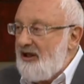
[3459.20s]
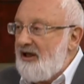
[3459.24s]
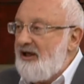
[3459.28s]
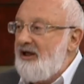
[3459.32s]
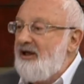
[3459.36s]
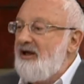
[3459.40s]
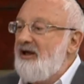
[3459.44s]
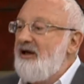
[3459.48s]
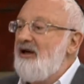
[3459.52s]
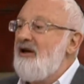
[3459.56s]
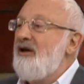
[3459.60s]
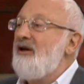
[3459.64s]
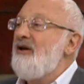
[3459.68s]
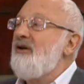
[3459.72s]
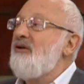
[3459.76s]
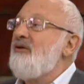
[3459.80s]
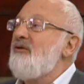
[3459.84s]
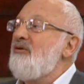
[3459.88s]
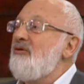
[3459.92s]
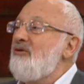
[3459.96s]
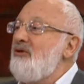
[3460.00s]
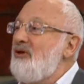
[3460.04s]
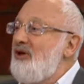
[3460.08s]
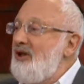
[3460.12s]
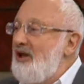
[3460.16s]
and I make
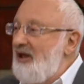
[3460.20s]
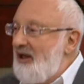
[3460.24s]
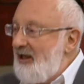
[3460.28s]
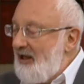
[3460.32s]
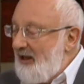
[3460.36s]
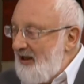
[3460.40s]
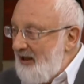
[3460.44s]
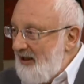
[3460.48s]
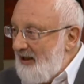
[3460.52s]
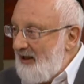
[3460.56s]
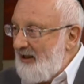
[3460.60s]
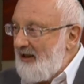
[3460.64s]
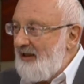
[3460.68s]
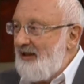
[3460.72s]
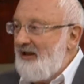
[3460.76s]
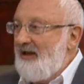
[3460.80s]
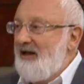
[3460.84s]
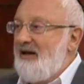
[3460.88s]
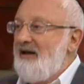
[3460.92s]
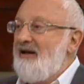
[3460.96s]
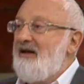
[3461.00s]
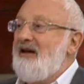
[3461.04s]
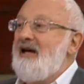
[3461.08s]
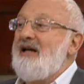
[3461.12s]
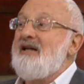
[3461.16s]
it in a
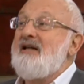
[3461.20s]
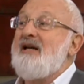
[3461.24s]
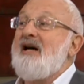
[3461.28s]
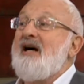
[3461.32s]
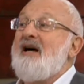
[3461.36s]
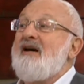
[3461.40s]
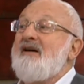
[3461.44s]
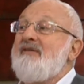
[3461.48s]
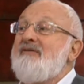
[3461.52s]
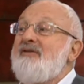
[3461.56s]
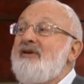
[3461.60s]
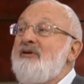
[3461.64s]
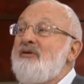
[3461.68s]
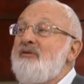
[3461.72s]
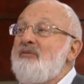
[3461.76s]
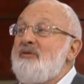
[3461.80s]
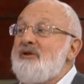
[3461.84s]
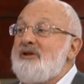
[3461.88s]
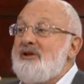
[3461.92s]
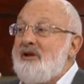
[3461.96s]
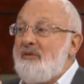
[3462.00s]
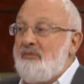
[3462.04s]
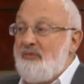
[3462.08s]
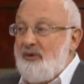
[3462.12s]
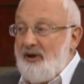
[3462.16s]
way that I
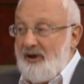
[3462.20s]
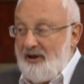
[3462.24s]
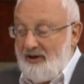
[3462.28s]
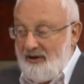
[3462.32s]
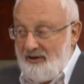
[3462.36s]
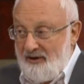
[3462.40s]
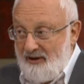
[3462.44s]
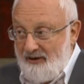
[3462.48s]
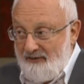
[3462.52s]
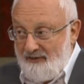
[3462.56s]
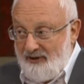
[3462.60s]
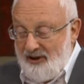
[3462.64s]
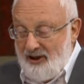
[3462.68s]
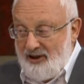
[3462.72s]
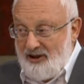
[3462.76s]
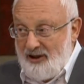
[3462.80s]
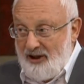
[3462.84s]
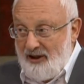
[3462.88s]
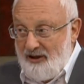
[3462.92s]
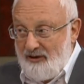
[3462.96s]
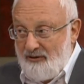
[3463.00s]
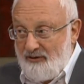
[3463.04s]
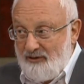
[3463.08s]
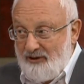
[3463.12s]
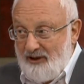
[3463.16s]
know.
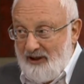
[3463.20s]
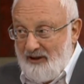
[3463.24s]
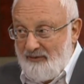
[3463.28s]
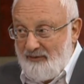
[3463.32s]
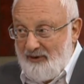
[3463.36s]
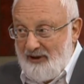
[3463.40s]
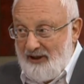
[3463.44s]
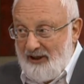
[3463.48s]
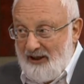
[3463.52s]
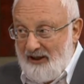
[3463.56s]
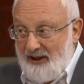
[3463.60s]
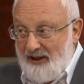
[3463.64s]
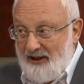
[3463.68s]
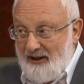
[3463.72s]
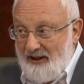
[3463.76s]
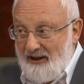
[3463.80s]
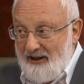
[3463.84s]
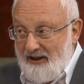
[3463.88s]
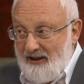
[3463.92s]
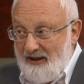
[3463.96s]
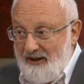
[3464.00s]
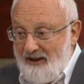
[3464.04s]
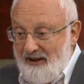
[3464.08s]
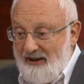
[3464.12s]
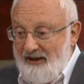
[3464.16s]
I even
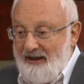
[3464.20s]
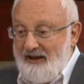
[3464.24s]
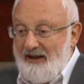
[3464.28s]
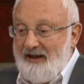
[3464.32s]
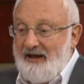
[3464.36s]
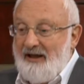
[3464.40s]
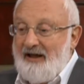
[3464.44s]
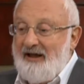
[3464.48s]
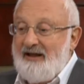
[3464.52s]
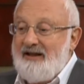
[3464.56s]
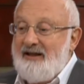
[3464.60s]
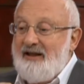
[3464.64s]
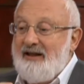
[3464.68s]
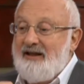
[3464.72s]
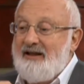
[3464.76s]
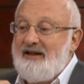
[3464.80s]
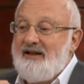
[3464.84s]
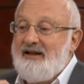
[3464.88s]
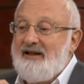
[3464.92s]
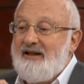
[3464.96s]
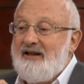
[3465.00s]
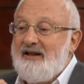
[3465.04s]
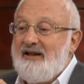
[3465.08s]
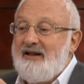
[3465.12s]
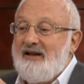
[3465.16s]
tell you before I
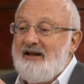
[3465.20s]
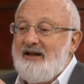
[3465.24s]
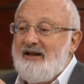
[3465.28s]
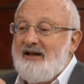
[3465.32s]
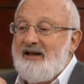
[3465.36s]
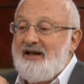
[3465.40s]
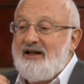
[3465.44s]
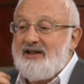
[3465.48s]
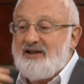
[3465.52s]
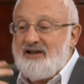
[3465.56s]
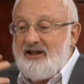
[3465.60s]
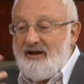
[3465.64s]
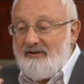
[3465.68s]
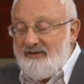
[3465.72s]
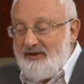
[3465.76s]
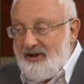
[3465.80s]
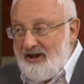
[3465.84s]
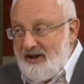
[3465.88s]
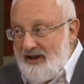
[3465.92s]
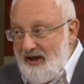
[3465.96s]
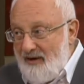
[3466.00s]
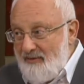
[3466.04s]
give you the gift.